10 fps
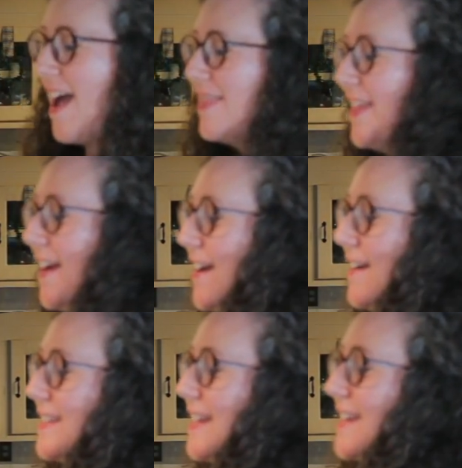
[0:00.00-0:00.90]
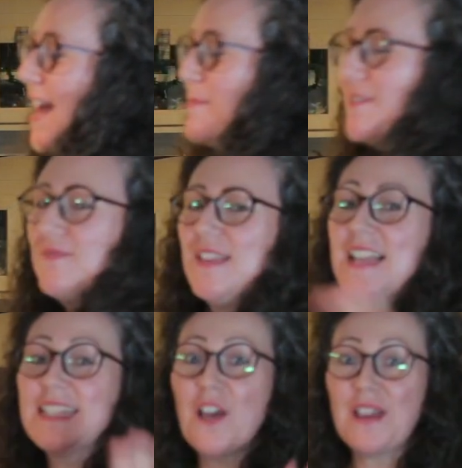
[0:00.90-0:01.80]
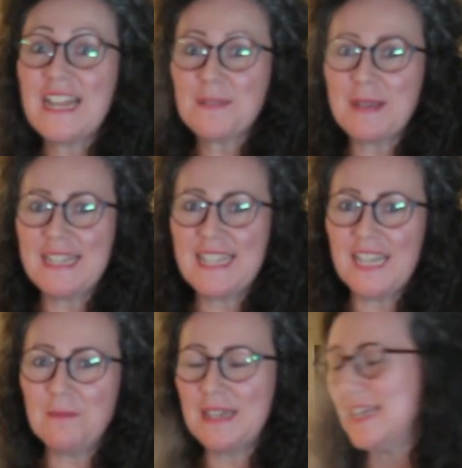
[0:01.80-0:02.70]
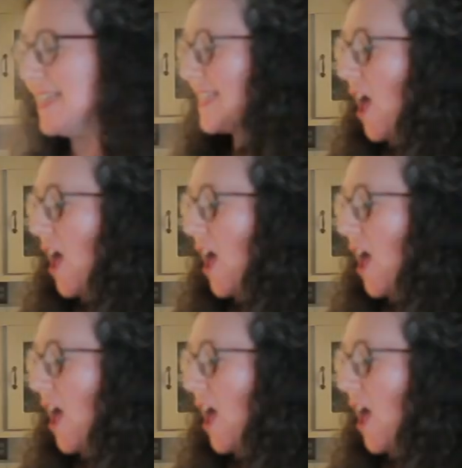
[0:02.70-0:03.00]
There's our timer. So it has been 10 minutes.